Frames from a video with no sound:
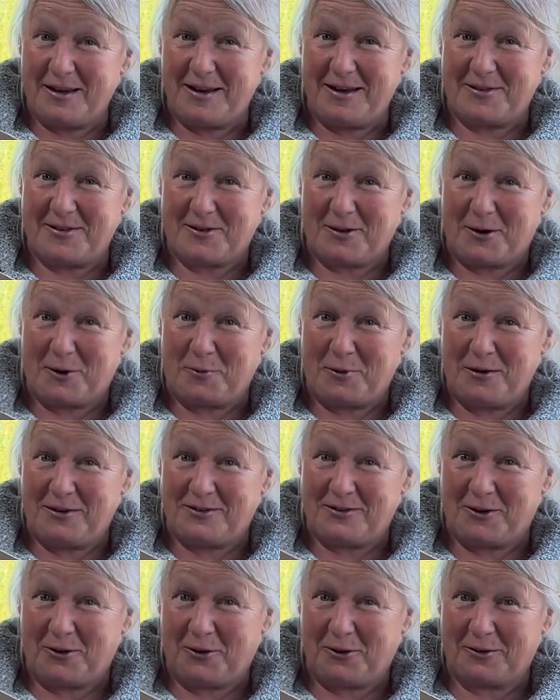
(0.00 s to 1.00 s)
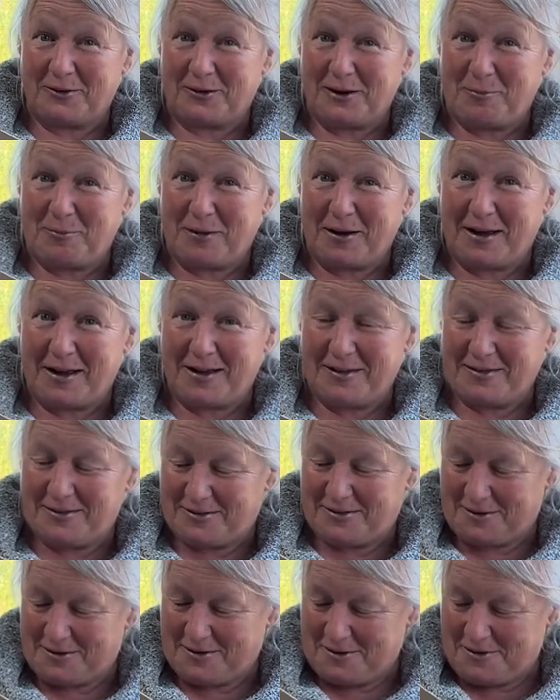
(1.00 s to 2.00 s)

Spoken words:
It's our winter holiday plans.